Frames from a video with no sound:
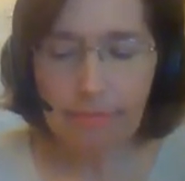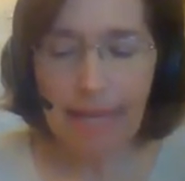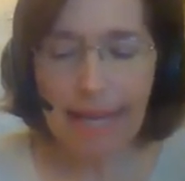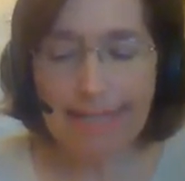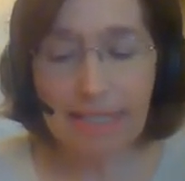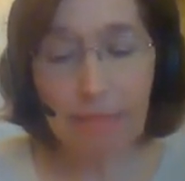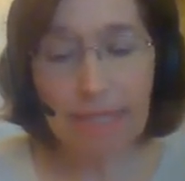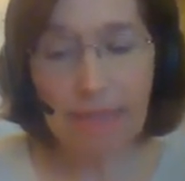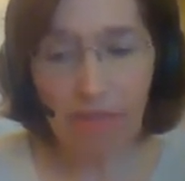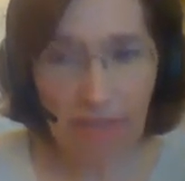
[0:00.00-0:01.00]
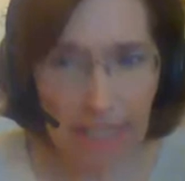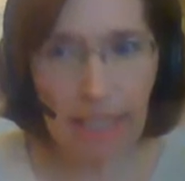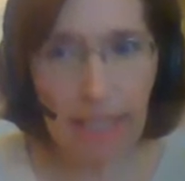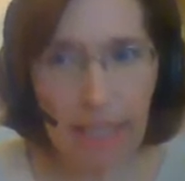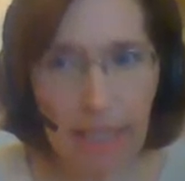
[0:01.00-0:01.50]
has to be the
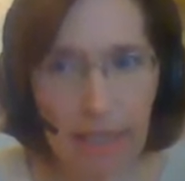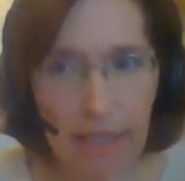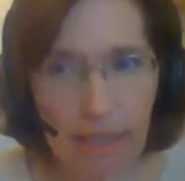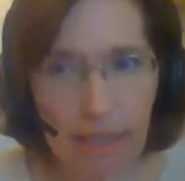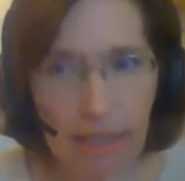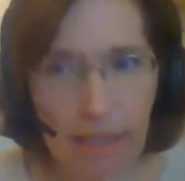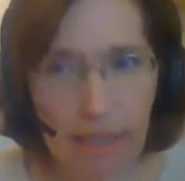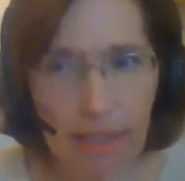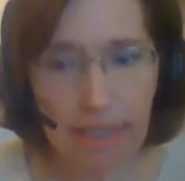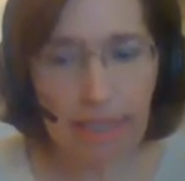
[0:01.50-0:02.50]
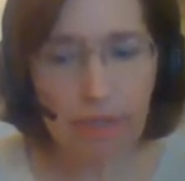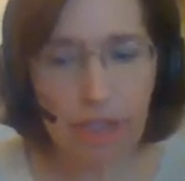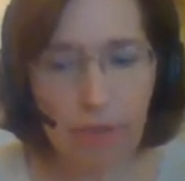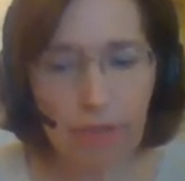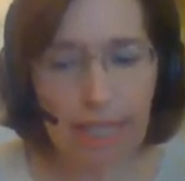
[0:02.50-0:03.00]
thing that is
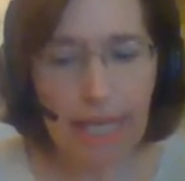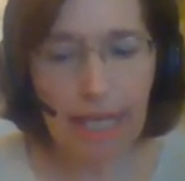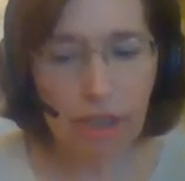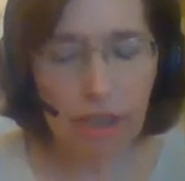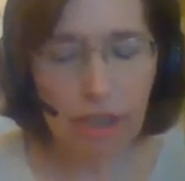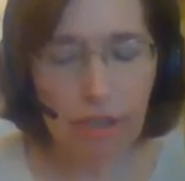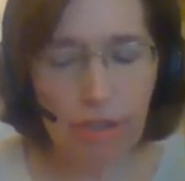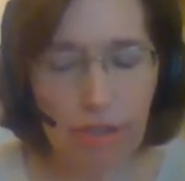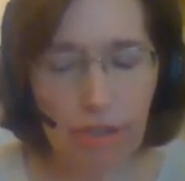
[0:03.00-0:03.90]
doing the action.